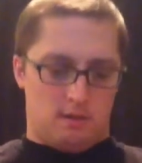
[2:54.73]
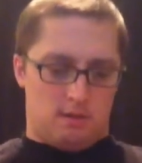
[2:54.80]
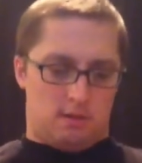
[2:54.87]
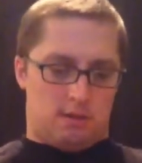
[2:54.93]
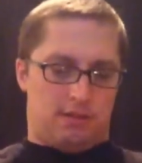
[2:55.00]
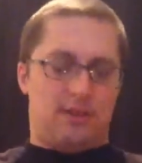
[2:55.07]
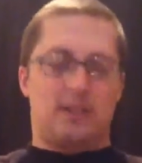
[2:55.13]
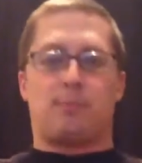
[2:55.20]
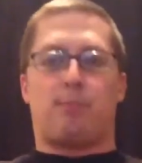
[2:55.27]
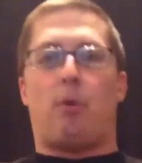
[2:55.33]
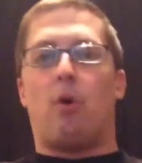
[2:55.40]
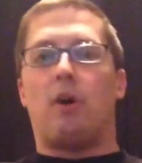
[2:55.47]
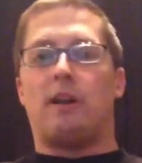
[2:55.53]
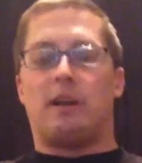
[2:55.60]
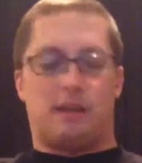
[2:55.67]
At this
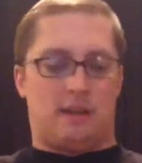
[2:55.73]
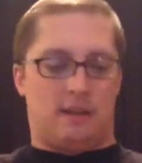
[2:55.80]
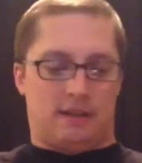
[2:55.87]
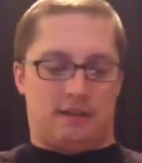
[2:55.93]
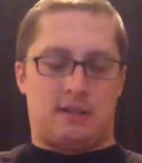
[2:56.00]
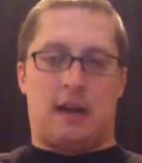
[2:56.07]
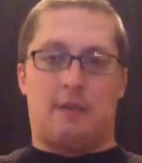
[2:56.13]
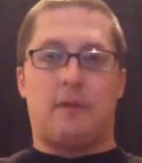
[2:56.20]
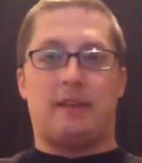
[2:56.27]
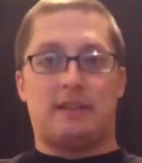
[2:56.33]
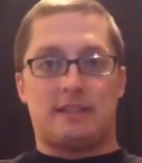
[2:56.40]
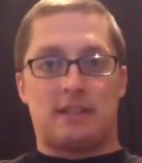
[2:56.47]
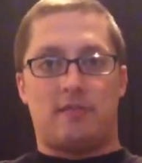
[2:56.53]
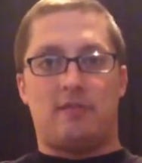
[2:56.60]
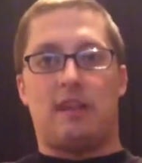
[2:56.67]
point in time,
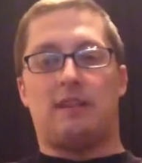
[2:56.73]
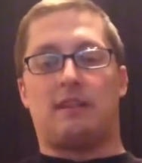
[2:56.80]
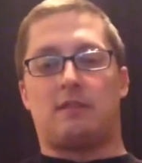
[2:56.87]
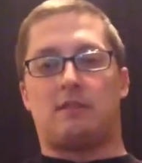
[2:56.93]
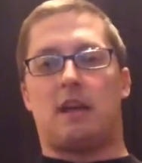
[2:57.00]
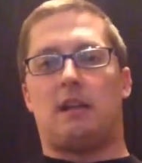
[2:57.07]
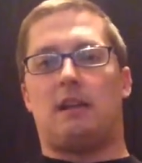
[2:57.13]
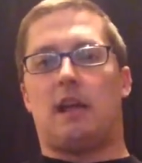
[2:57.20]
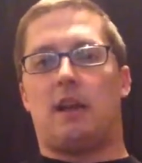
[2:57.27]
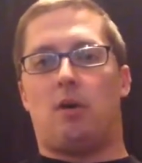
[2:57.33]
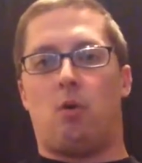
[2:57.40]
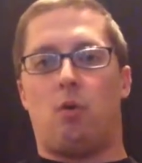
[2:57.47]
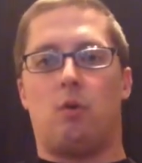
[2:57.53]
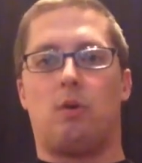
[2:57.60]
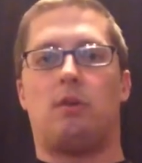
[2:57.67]
1978, there's not a lot of
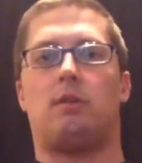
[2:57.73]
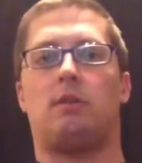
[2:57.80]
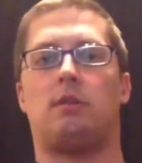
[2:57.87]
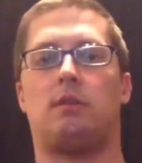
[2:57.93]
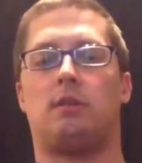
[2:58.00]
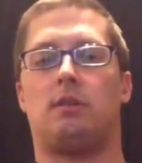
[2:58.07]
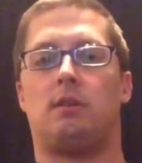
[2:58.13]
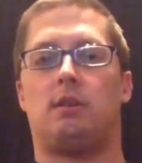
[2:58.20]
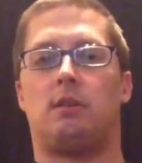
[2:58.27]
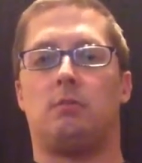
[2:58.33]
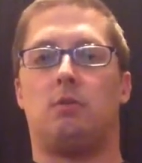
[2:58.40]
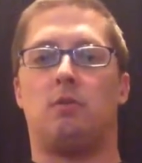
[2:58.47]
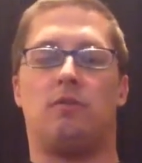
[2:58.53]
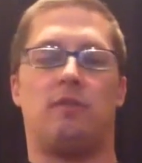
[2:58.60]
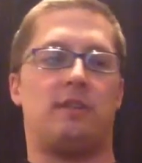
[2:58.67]
horror
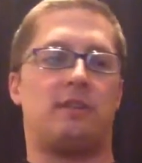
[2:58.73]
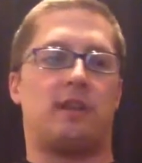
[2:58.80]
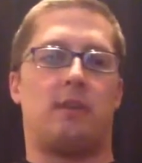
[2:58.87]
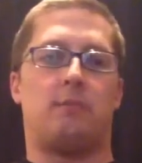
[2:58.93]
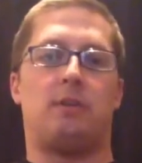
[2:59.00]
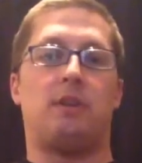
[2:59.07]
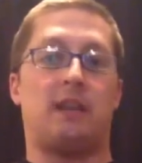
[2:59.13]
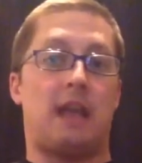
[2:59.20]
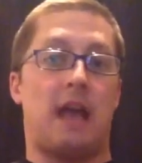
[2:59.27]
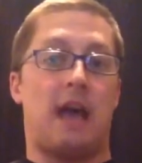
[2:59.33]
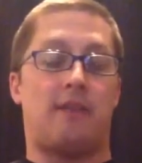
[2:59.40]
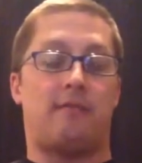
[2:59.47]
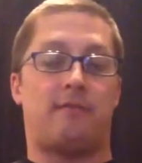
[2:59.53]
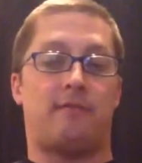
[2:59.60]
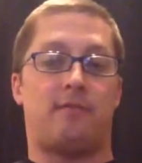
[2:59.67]
movies. You did
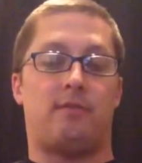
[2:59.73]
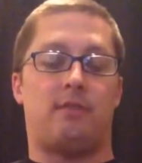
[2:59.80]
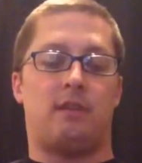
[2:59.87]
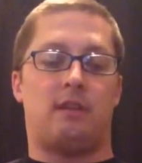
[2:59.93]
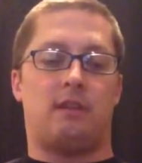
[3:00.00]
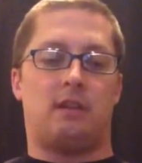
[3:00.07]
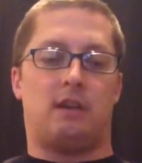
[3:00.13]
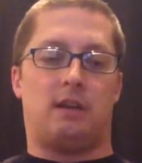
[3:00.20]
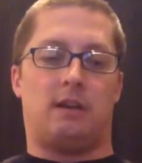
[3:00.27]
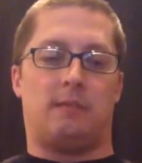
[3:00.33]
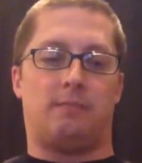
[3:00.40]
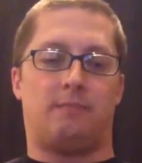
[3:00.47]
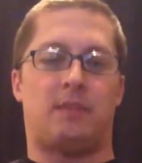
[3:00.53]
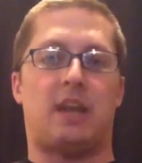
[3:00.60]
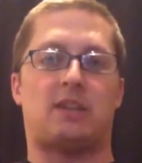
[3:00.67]
have the
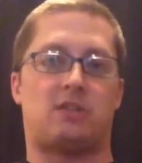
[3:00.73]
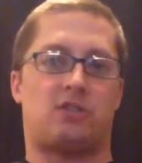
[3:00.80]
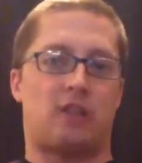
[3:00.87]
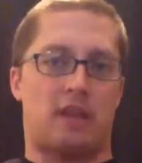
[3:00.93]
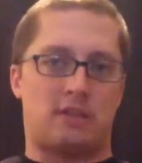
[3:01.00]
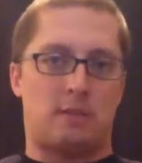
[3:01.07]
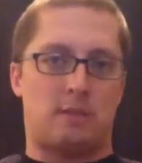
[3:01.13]
Texas Chainsaw